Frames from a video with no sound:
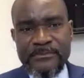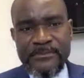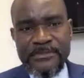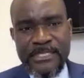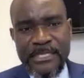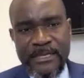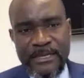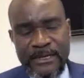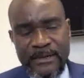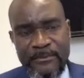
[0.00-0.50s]

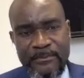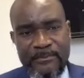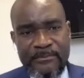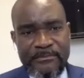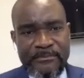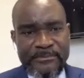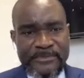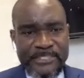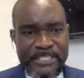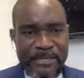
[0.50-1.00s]

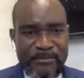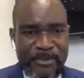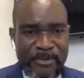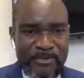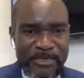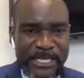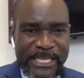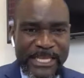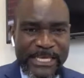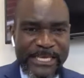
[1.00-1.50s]
Chembe
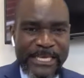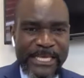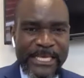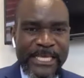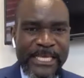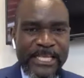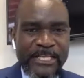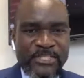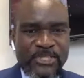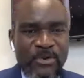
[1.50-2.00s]
Milenge.
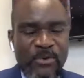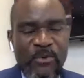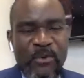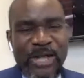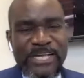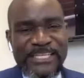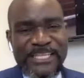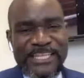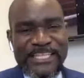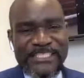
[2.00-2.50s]
So
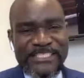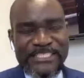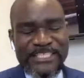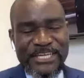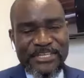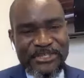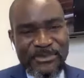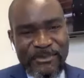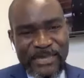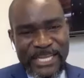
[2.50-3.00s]
what these
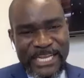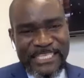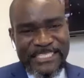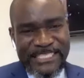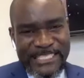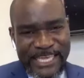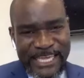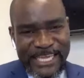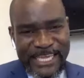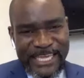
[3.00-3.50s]
gentlemen are
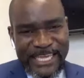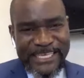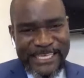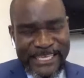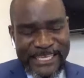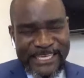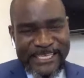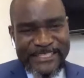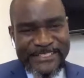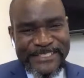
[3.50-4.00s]
saying
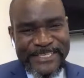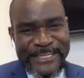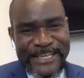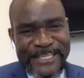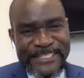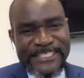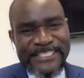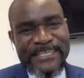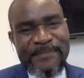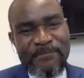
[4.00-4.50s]
is,
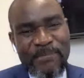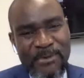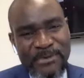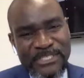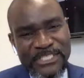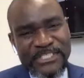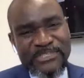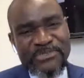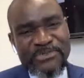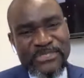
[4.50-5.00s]
let's support
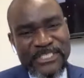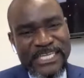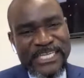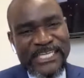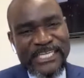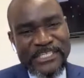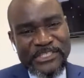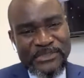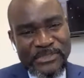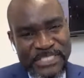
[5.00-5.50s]
it to
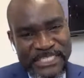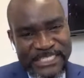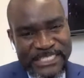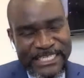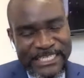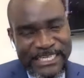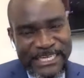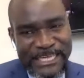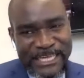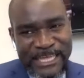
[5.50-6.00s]
second
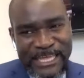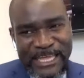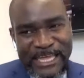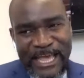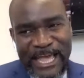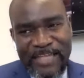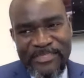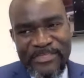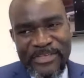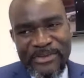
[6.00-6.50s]
reading,
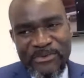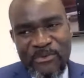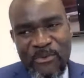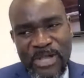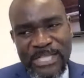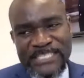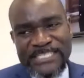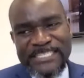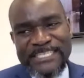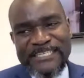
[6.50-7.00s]
and then
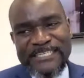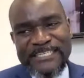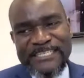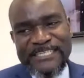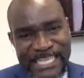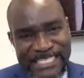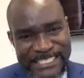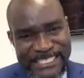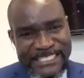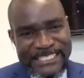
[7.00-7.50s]
once it
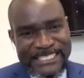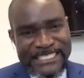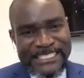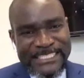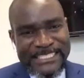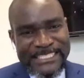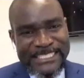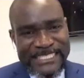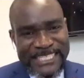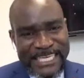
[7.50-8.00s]
passes
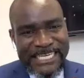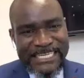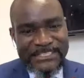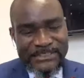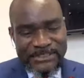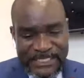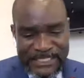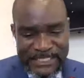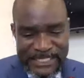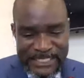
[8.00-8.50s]
second
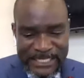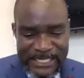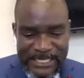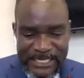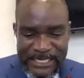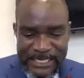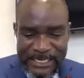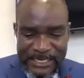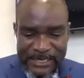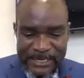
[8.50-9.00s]
reading,
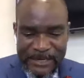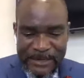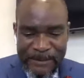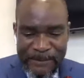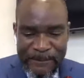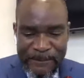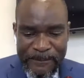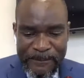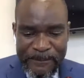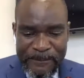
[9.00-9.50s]

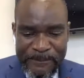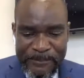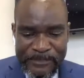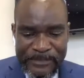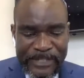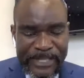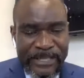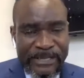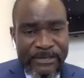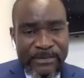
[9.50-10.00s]
and
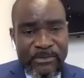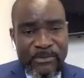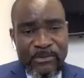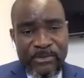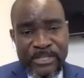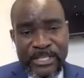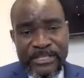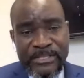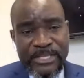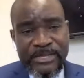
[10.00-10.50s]

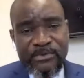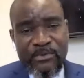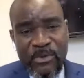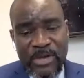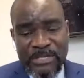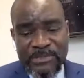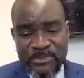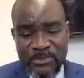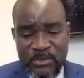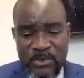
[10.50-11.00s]
then
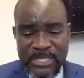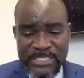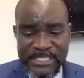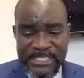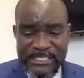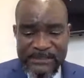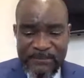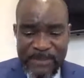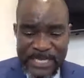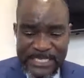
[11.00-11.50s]
once
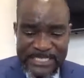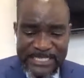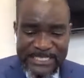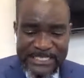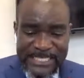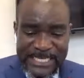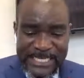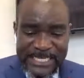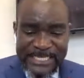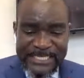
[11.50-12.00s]
it passes
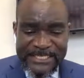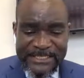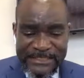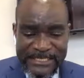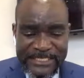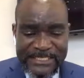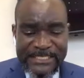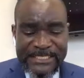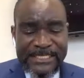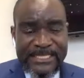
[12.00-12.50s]
second
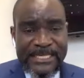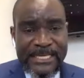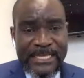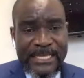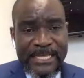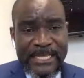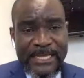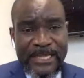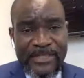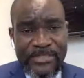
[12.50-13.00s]
reading,
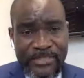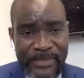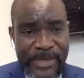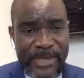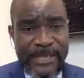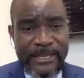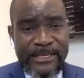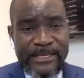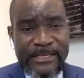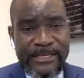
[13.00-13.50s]

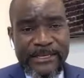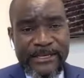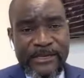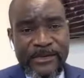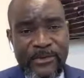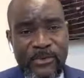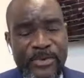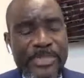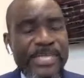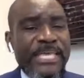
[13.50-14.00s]
then
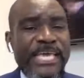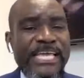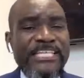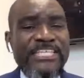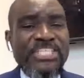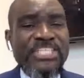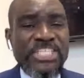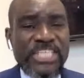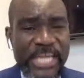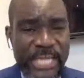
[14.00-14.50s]
we can
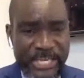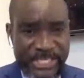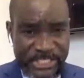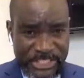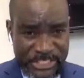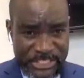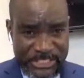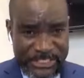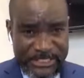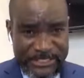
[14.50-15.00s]
change
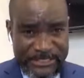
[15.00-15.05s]
it.